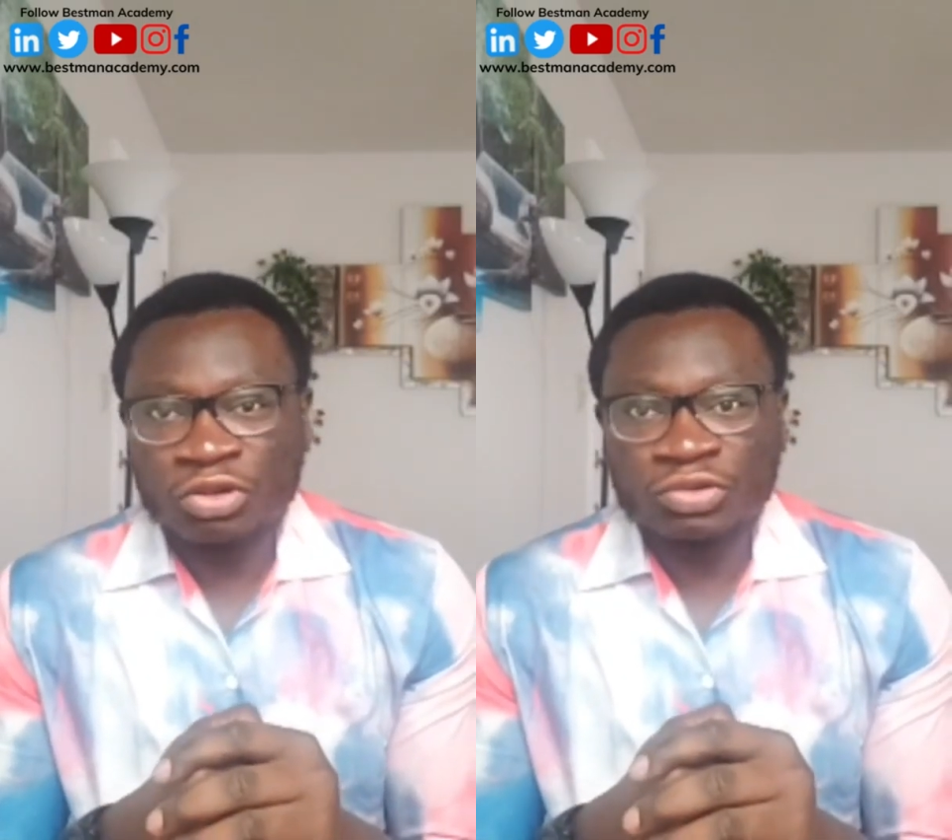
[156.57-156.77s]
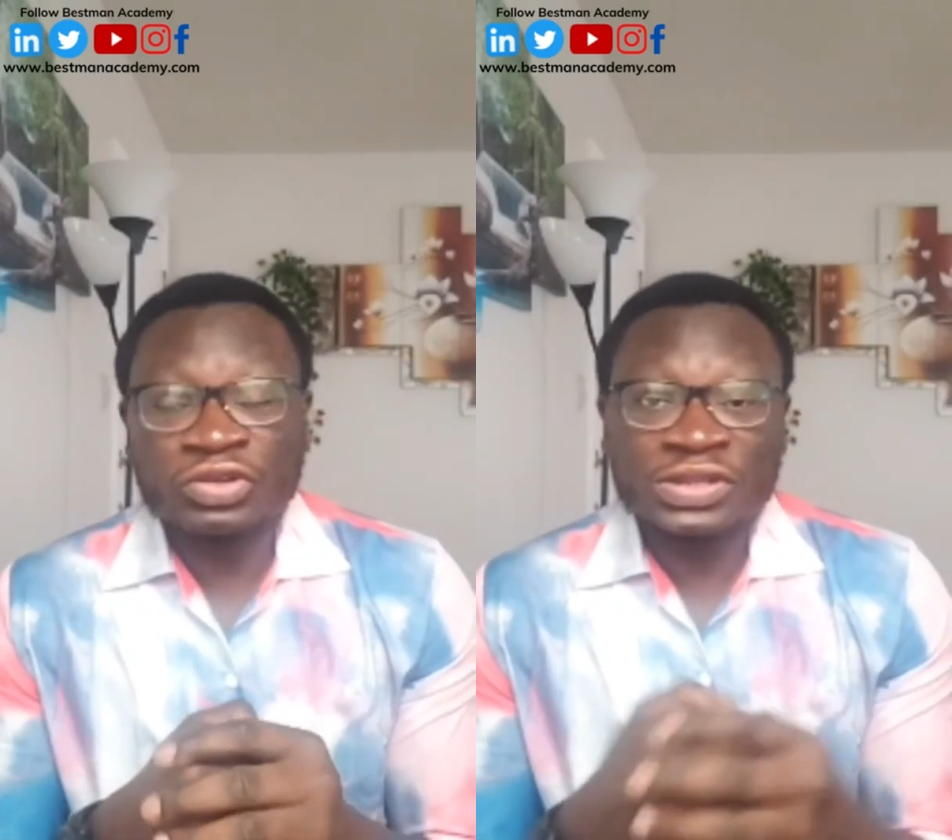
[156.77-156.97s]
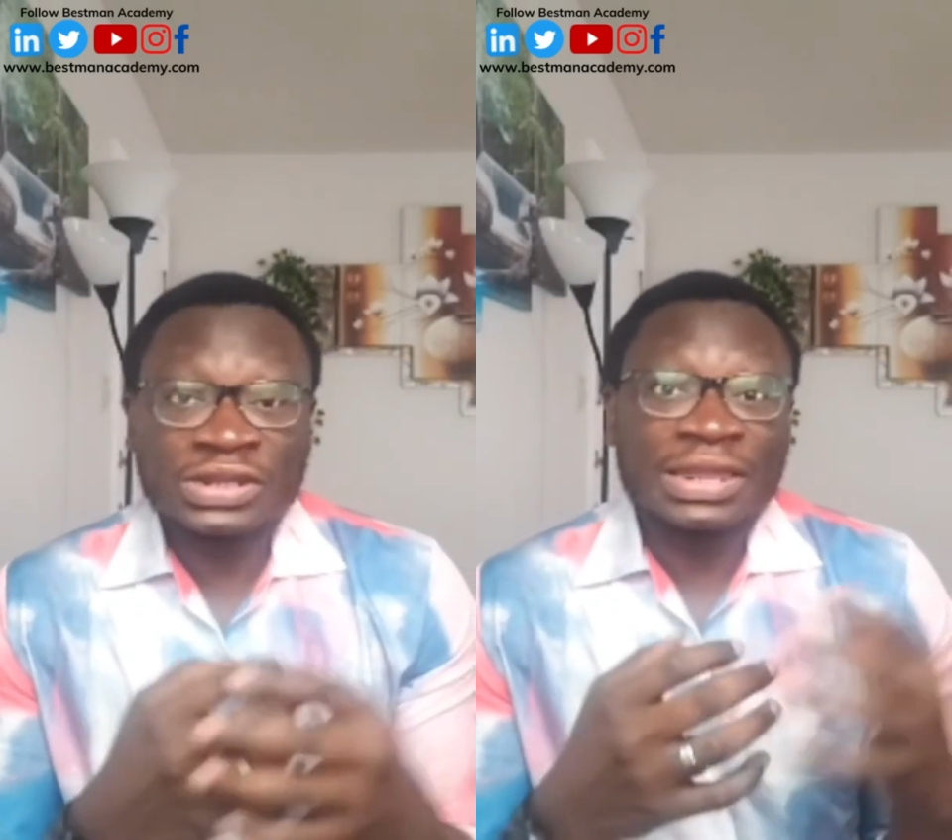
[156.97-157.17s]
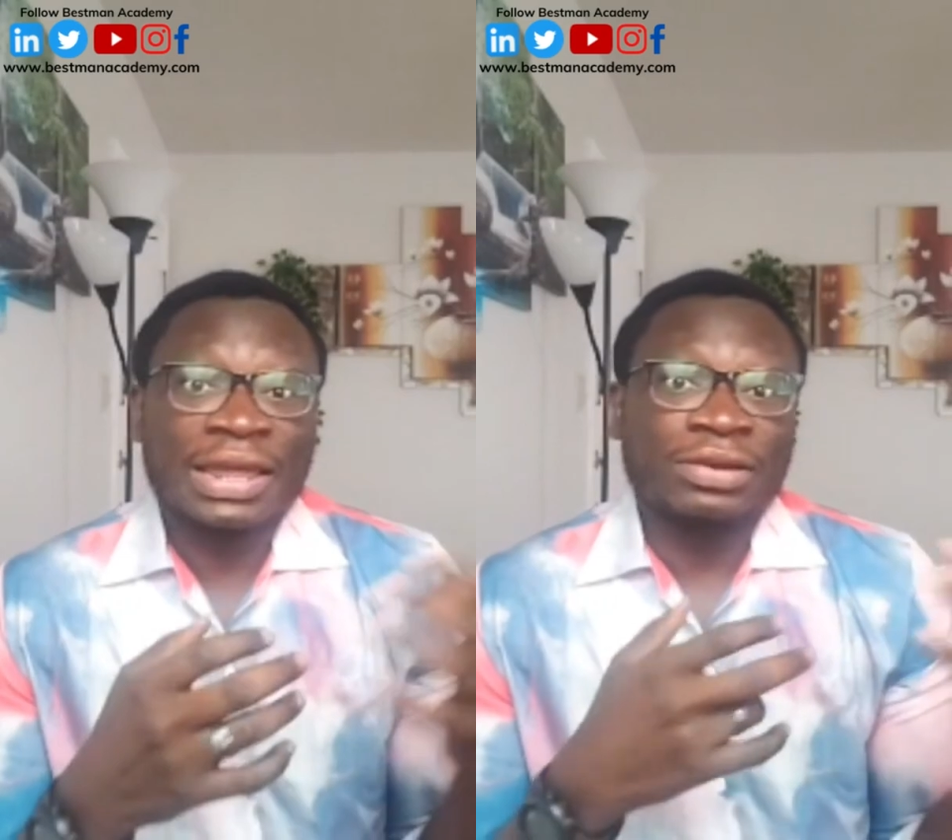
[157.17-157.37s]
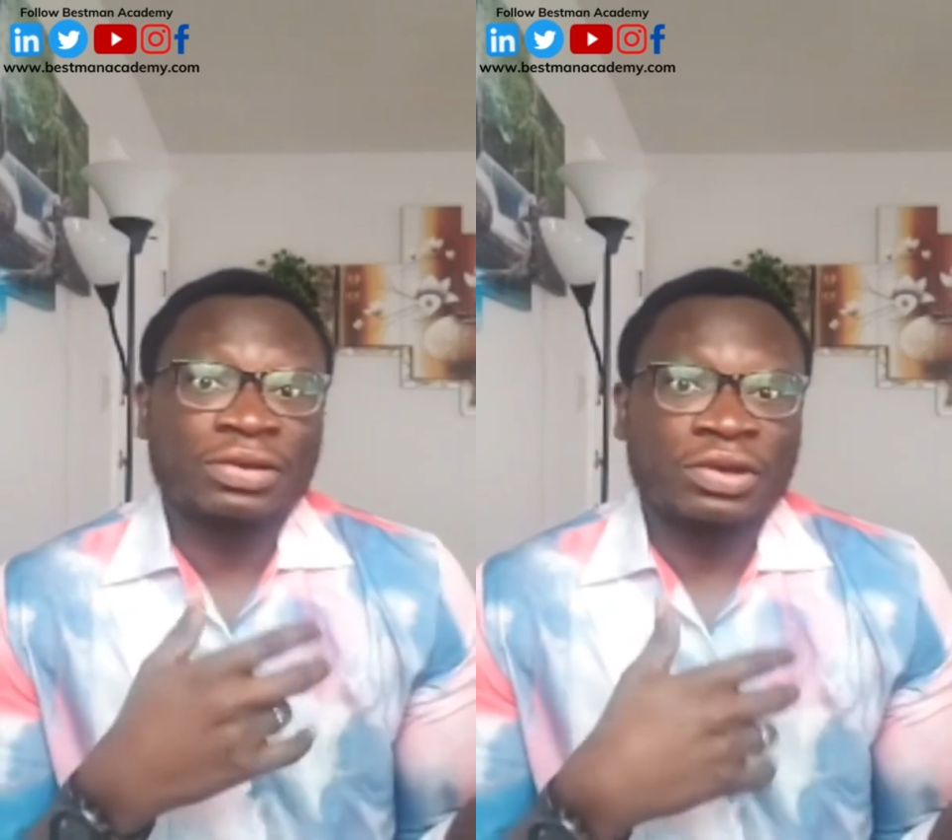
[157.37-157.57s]
So
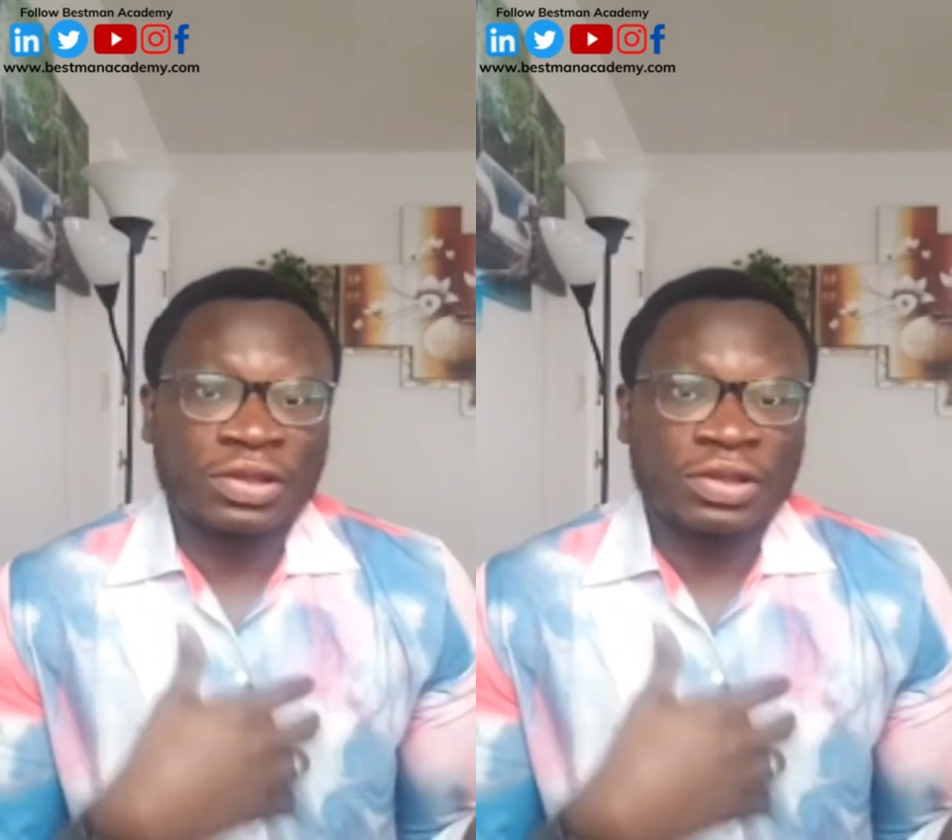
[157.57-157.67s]
using that